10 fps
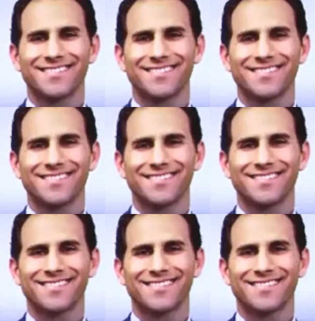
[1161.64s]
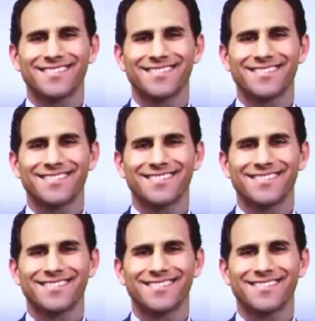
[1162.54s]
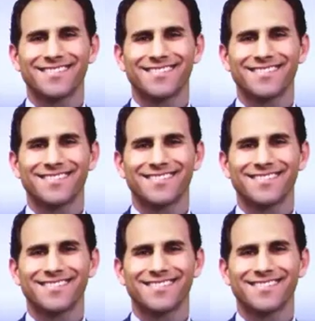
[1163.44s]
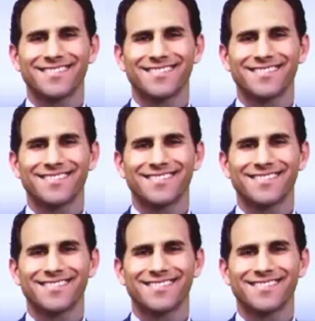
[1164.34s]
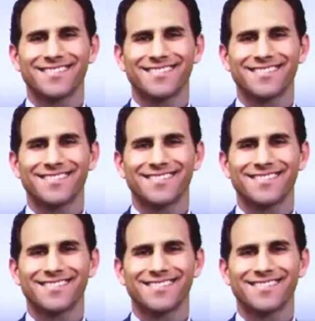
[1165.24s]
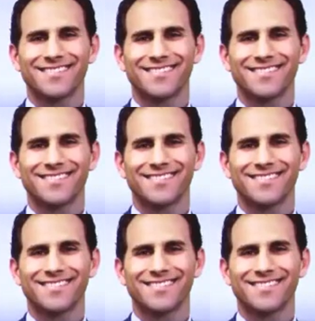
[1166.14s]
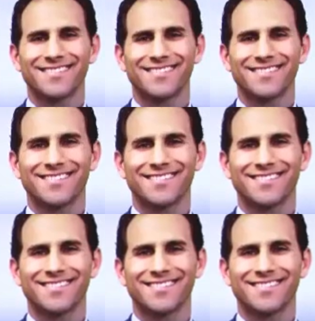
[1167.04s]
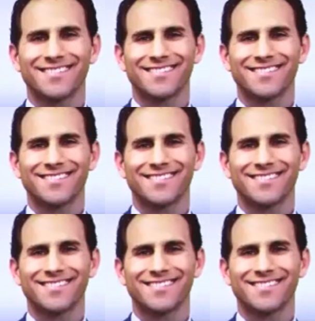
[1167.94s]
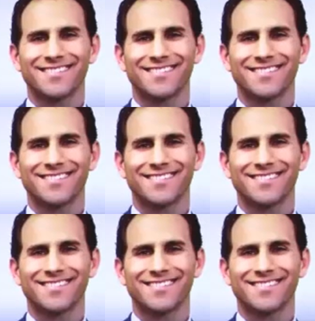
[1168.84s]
The person shown says nothing.